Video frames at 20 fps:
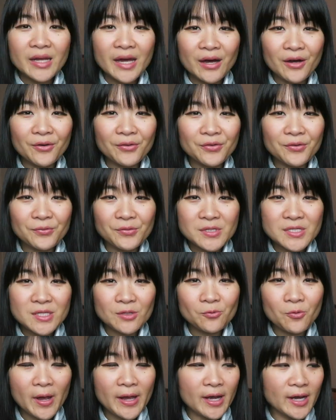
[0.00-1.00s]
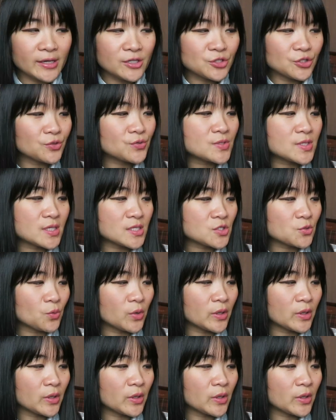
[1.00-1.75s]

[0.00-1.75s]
Now, the reason why I chose this